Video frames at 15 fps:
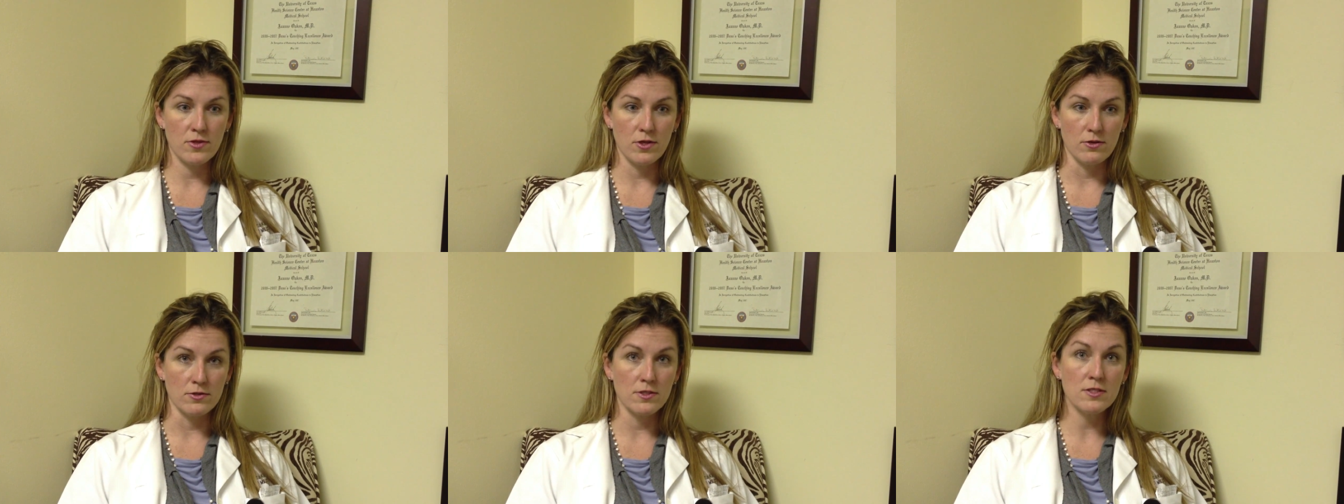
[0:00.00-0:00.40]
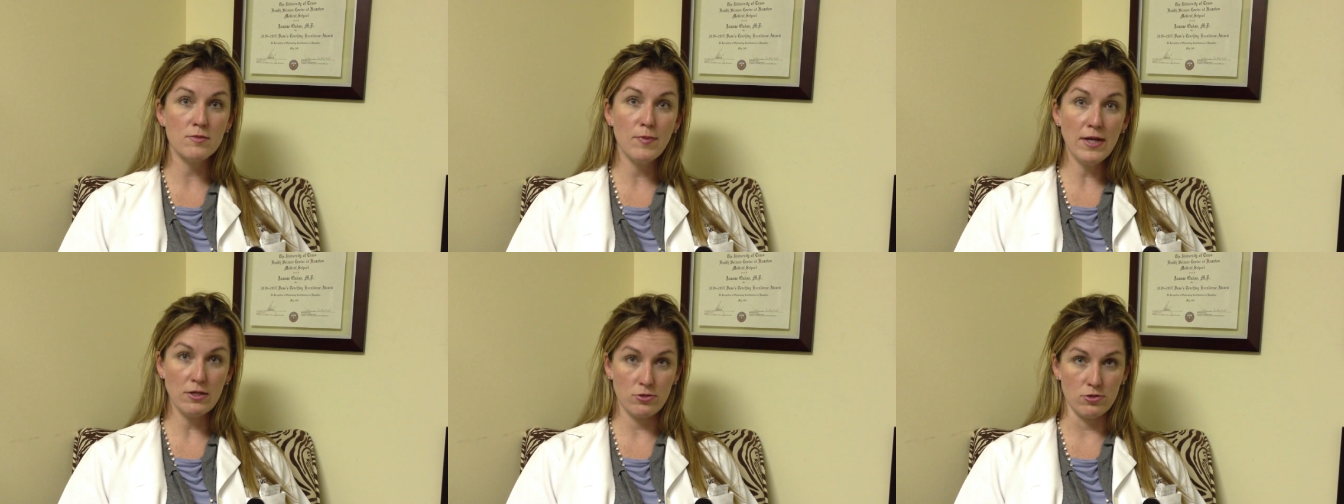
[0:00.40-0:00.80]
there's a
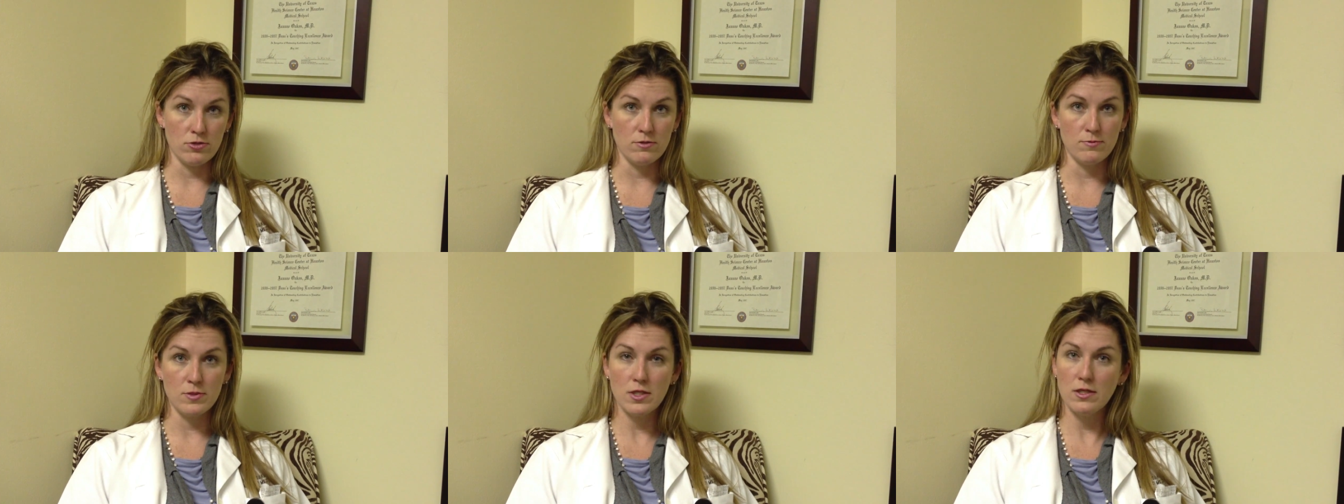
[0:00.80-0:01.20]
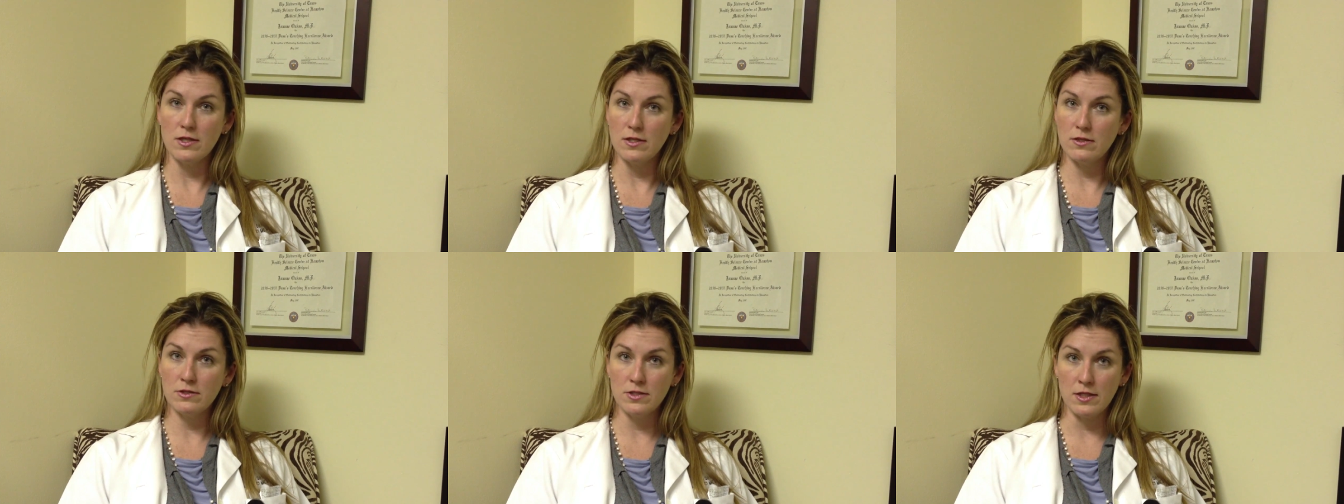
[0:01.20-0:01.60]
spectrum to the
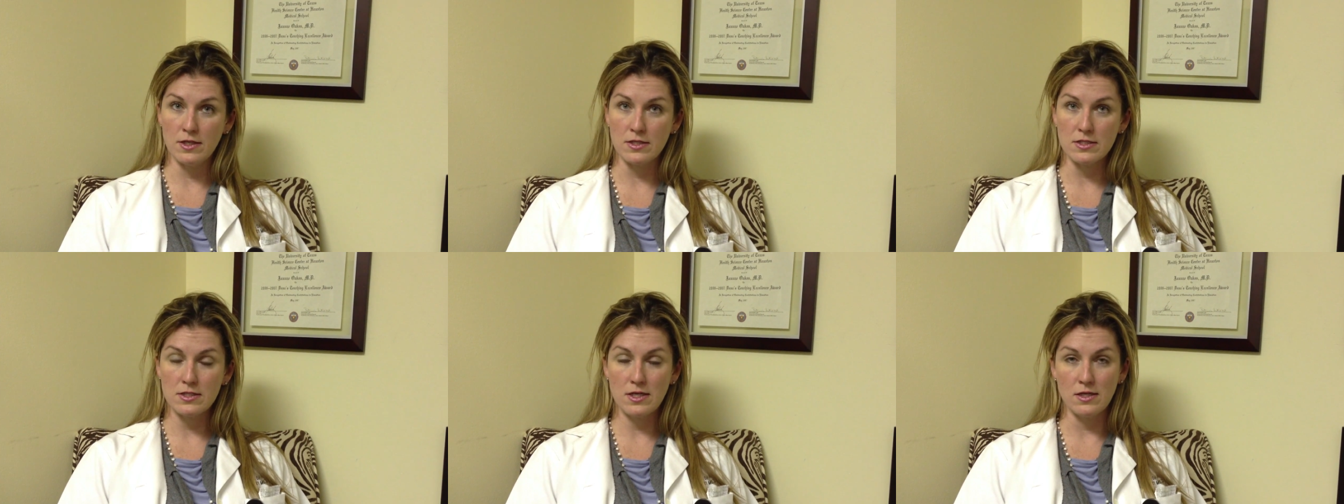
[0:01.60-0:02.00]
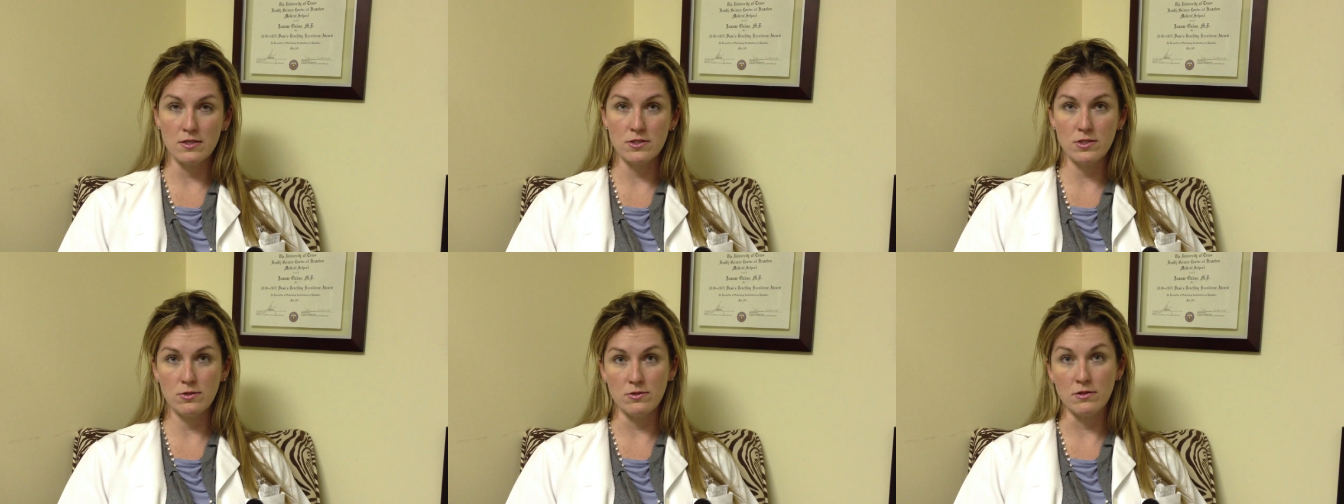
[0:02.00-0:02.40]
illness and
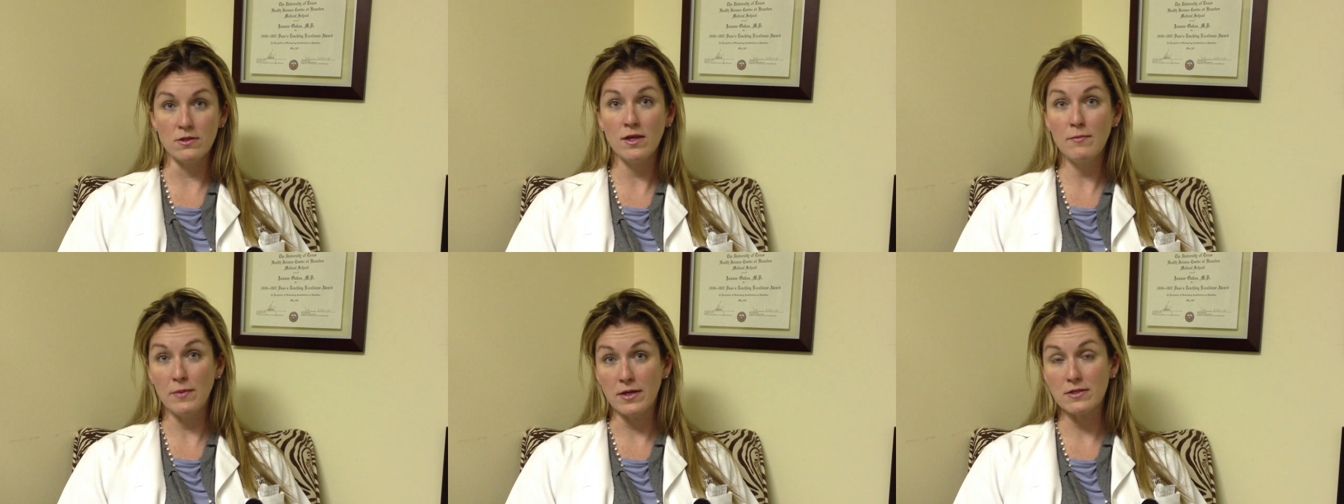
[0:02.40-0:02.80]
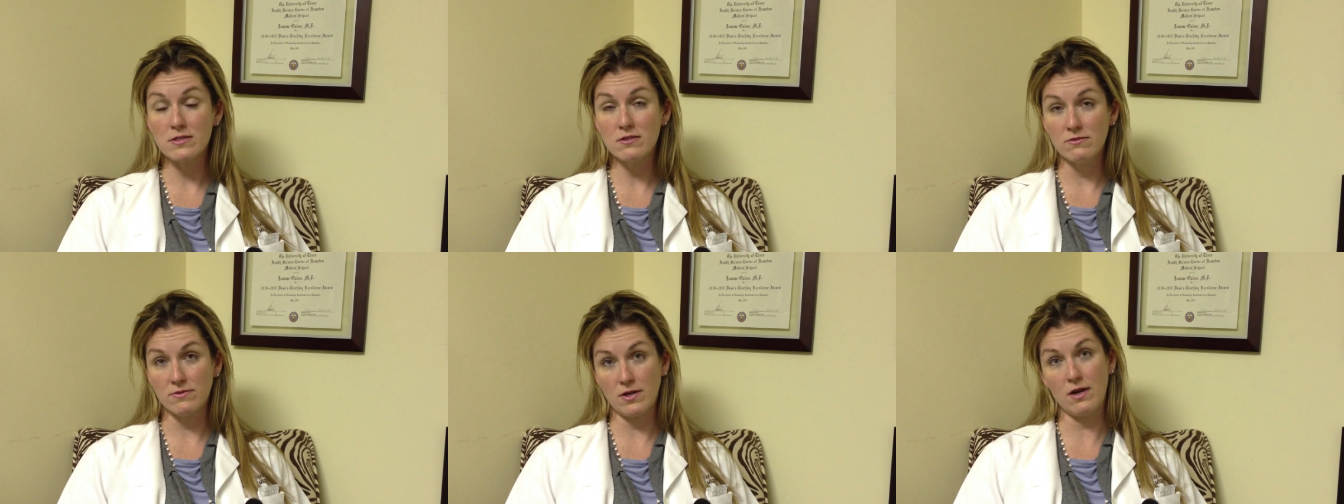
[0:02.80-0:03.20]
to the limits
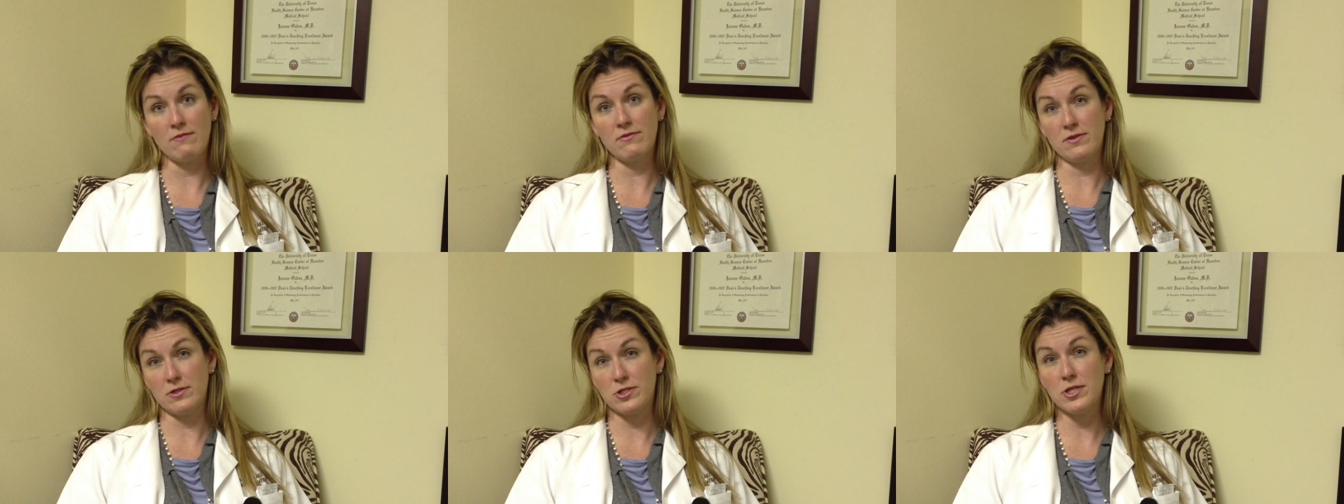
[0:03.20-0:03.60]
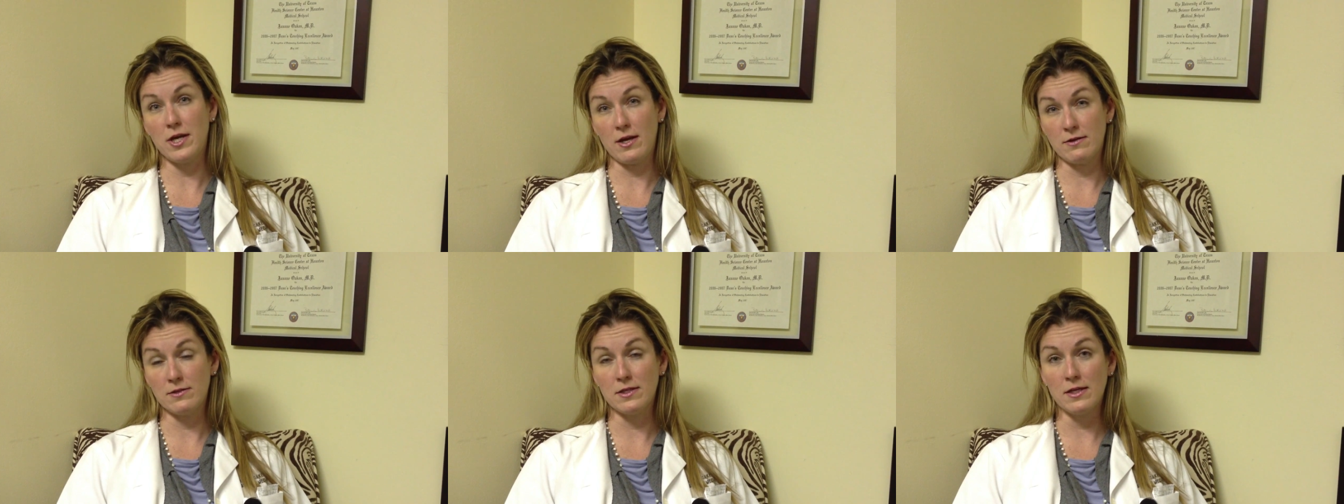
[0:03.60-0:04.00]
of
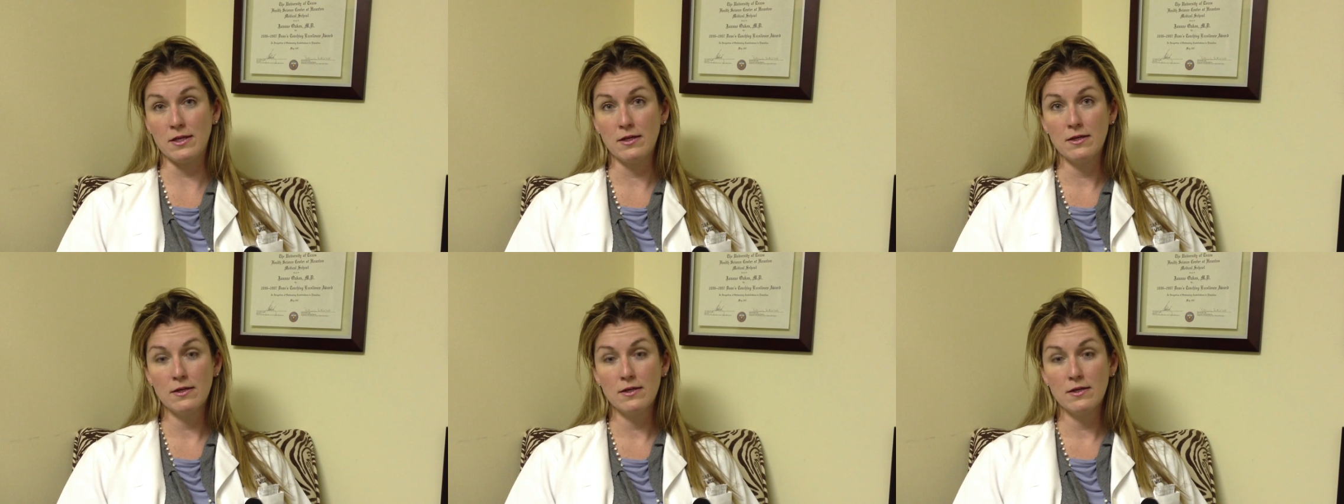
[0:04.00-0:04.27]
confidentiality.